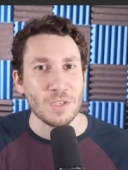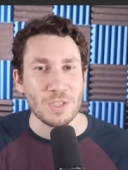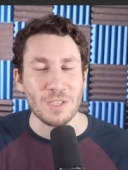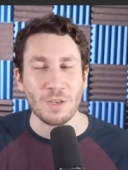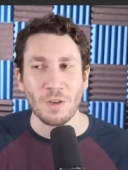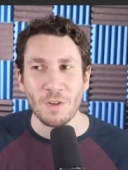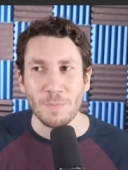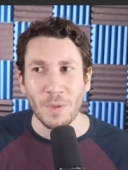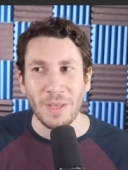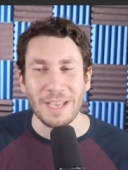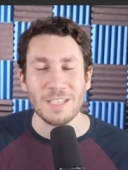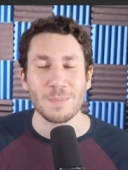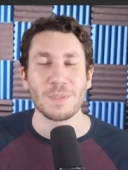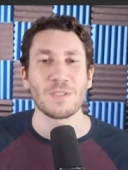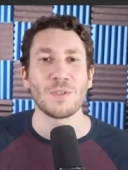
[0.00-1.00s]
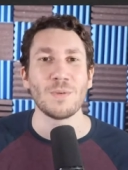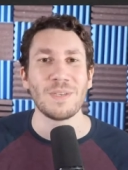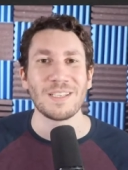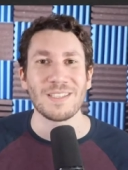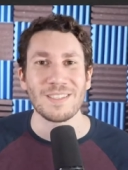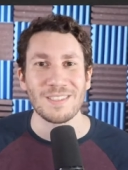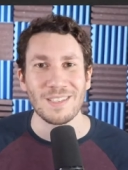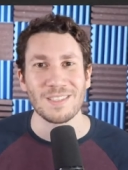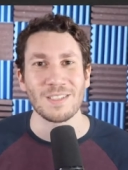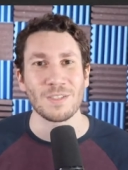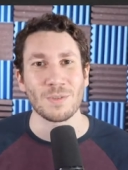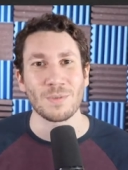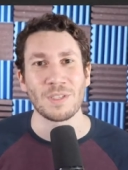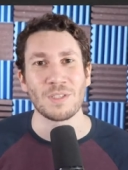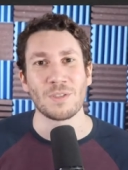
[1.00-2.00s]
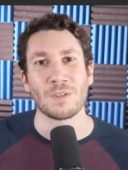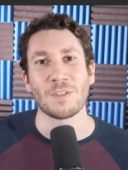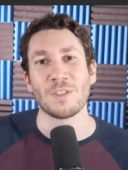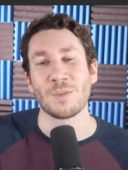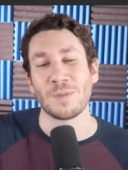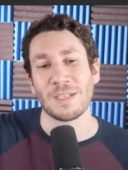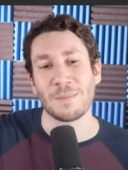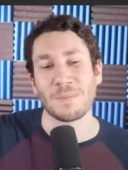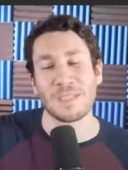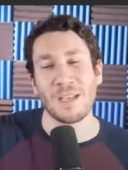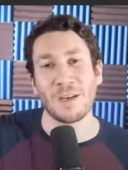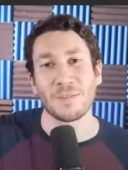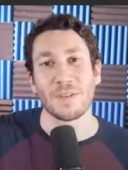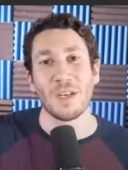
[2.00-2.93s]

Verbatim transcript: and the curveball has been too inconsistent to really turn into it himself.